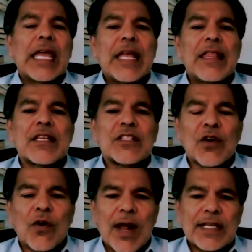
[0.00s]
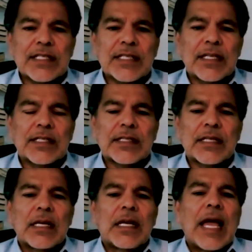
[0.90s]
in this
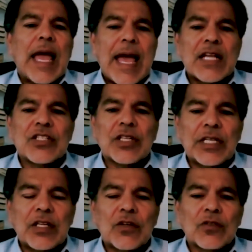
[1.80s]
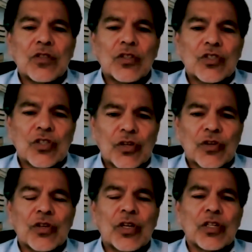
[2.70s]
crisis, Angelenos
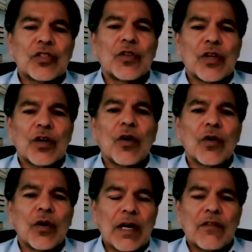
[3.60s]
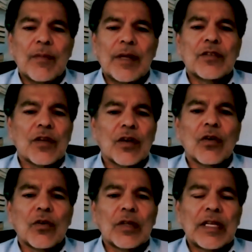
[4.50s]
turned to their local government, to their
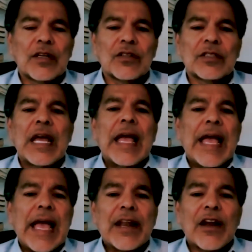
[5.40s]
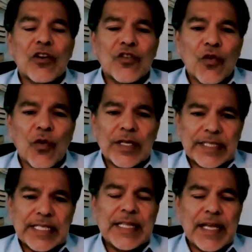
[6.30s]
local leaders, and are
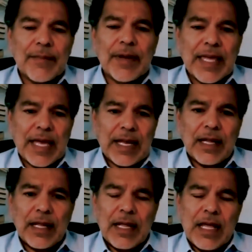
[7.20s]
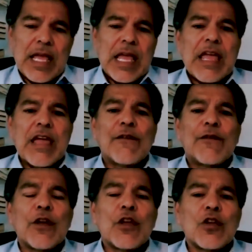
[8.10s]
trusting them again.
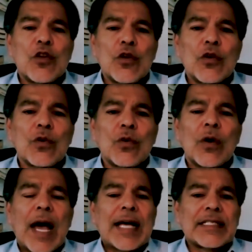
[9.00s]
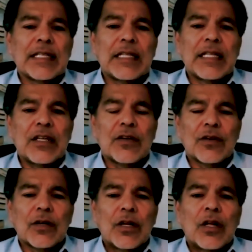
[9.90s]
If you, as a
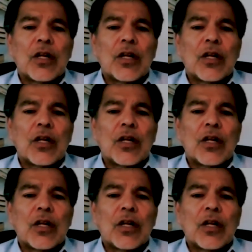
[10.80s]
leader,